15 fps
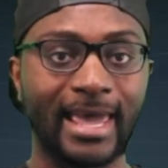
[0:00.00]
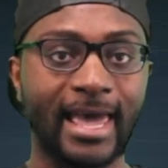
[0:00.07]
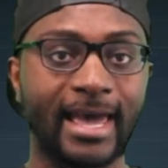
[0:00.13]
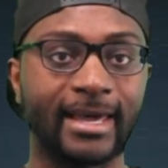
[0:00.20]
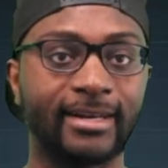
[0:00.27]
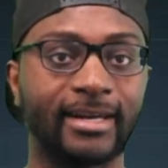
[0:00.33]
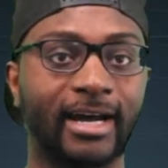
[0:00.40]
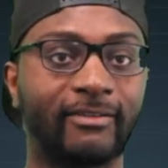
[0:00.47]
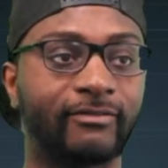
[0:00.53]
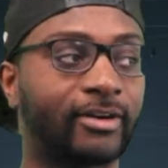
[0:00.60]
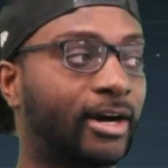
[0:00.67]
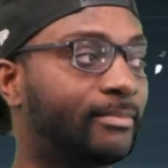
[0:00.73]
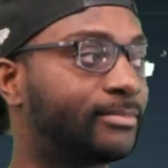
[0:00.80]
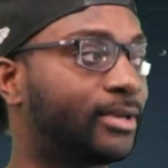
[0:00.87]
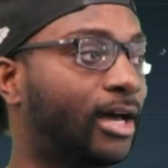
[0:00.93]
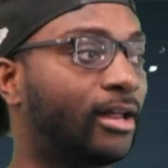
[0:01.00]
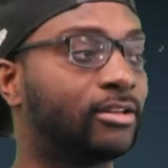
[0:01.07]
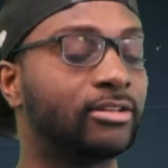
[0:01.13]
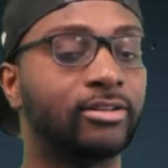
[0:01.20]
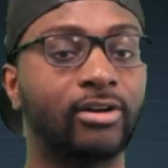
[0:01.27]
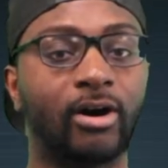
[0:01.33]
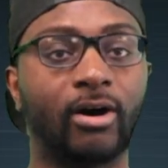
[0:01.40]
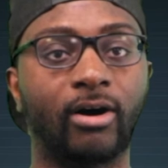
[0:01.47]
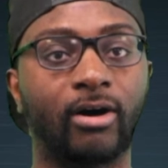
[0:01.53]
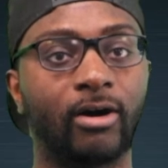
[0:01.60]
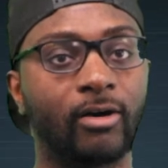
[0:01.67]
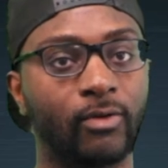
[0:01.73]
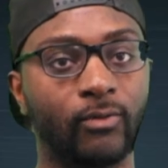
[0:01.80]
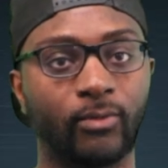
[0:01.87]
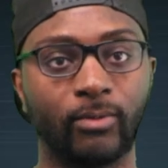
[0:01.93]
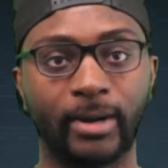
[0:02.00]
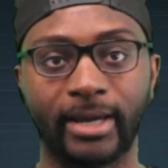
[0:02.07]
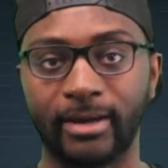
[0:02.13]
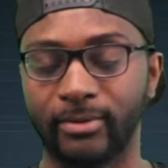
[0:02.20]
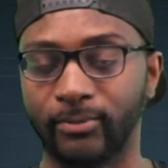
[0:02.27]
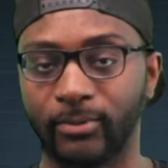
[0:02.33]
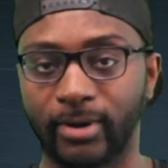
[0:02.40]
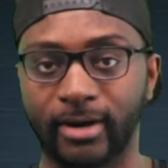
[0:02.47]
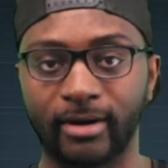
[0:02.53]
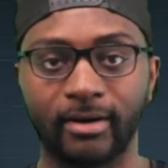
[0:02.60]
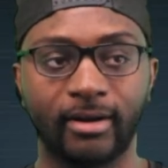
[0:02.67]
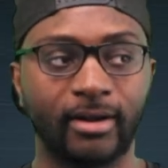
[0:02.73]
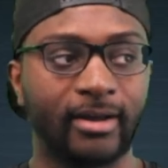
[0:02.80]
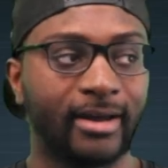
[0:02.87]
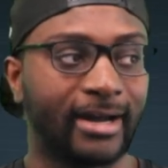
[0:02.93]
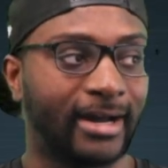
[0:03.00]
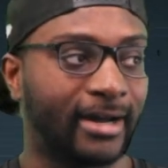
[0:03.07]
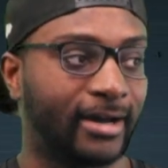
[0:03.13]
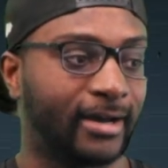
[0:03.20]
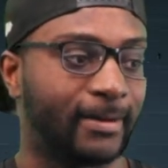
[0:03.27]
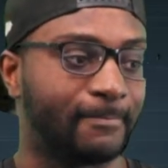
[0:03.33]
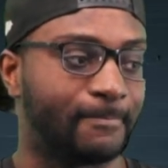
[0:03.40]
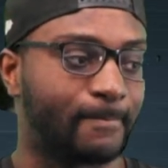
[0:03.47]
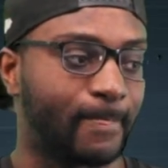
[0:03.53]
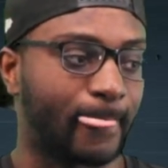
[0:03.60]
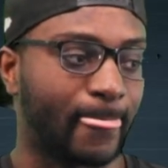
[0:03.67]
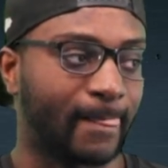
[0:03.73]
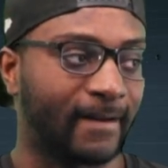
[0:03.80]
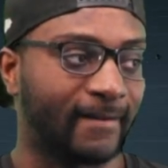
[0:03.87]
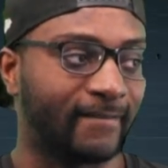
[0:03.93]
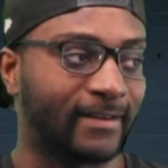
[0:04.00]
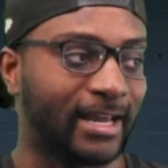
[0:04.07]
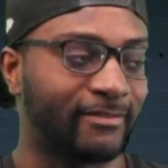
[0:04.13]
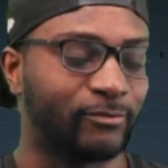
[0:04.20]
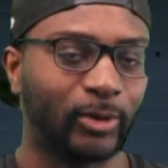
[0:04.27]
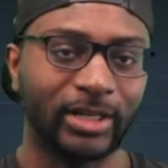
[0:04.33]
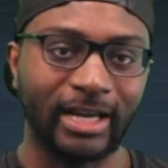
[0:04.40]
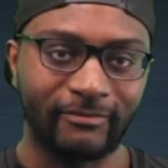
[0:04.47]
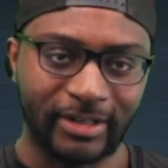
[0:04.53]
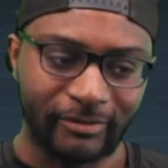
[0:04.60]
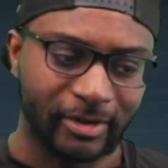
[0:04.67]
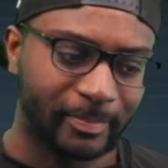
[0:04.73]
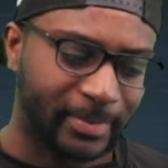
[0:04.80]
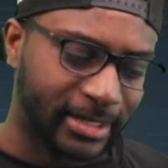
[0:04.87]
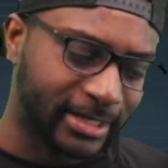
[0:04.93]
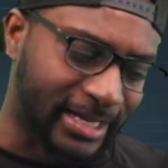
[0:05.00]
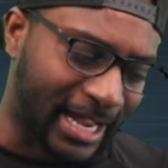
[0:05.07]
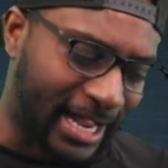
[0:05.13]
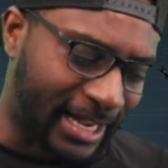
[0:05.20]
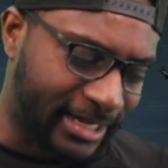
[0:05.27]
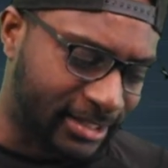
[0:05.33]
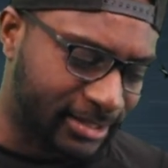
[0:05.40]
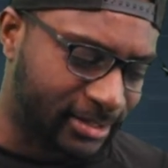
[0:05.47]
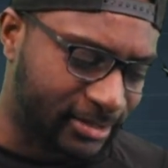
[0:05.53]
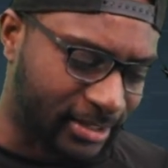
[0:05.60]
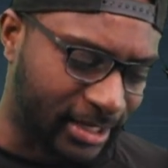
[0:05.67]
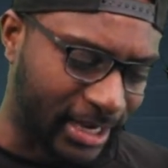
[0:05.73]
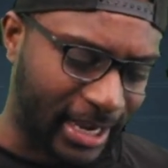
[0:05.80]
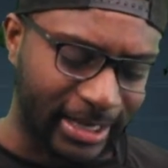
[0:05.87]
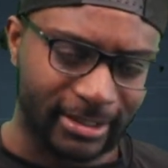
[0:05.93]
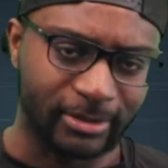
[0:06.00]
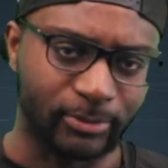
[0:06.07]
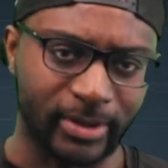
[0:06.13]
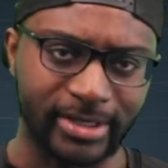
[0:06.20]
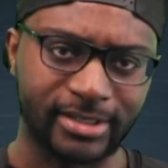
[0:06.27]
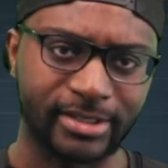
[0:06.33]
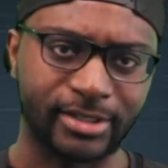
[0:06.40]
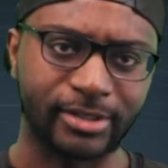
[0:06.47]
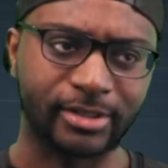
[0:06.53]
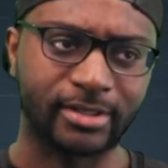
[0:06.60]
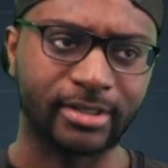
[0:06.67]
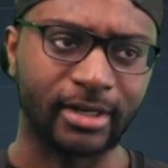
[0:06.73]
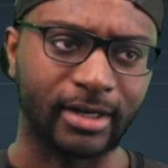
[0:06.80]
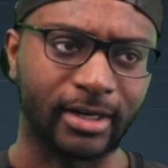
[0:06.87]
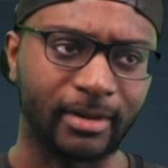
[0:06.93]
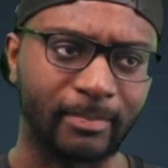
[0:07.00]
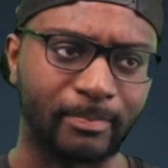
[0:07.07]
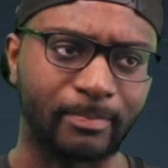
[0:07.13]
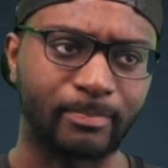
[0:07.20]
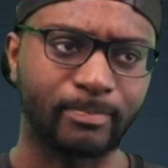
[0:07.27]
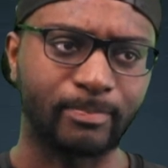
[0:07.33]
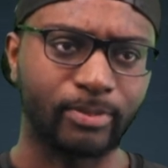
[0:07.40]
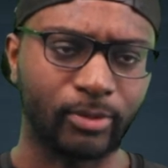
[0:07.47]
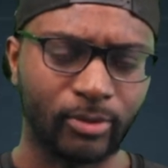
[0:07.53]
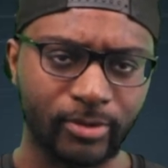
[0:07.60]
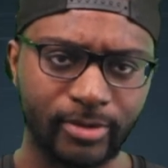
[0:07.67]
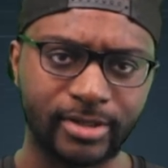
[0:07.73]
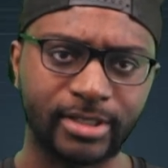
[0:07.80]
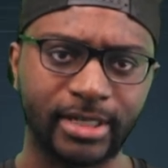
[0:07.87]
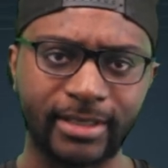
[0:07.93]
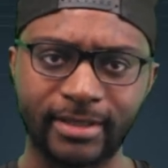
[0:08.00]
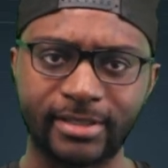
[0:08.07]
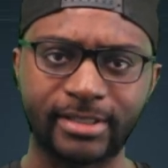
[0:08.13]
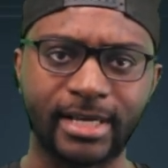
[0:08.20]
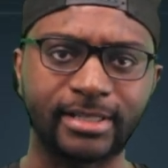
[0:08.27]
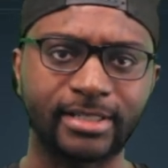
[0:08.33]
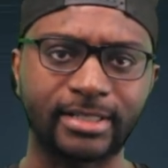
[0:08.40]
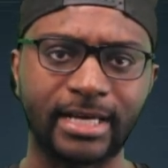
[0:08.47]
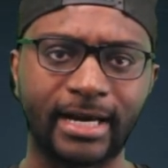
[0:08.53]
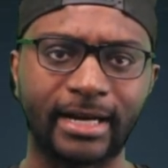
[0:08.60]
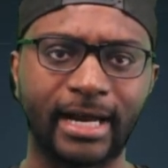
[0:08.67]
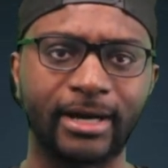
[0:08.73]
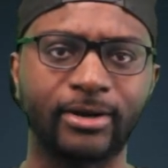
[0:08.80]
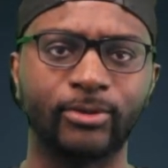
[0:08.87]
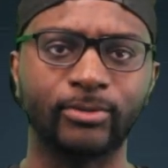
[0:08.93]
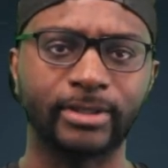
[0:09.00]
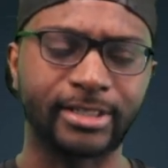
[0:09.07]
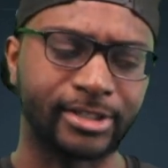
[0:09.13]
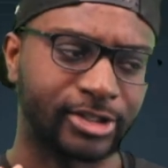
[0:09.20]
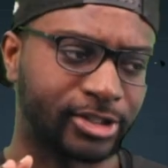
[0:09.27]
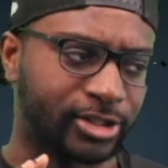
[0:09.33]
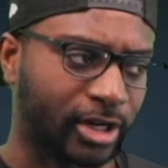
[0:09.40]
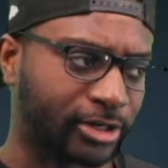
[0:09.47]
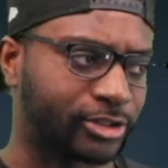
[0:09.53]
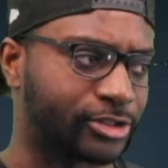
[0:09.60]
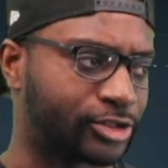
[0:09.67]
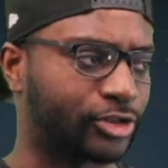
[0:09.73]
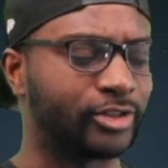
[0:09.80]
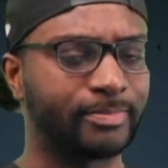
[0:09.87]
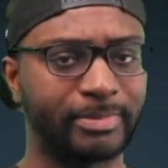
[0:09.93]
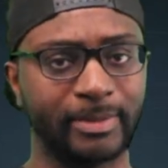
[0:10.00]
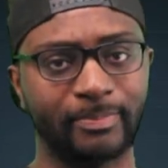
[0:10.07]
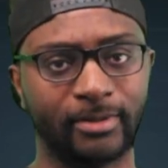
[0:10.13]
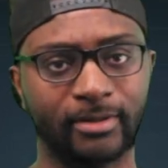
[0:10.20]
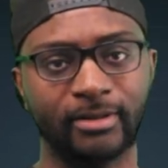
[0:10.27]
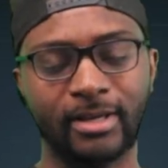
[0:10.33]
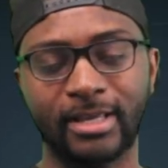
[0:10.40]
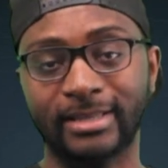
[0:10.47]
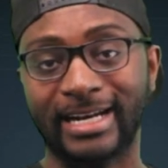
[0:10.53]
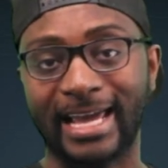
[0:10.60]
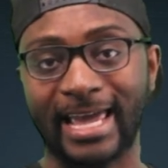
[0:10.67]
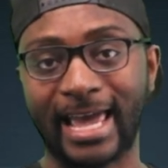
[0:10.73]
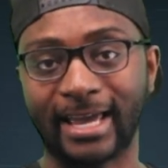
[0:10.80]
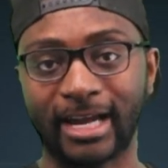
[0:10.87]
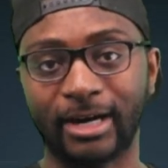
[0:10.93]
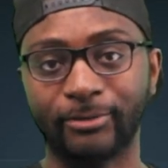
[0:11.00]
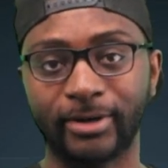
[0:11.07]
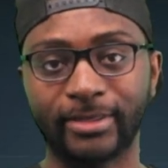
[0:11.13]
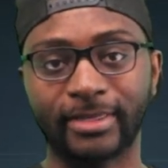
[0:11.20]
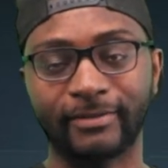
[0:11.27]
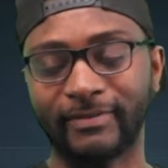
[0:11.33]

And I've come a long way where, I've never been a highly racist person in the sense that I only stuck to certain people that I hang out with.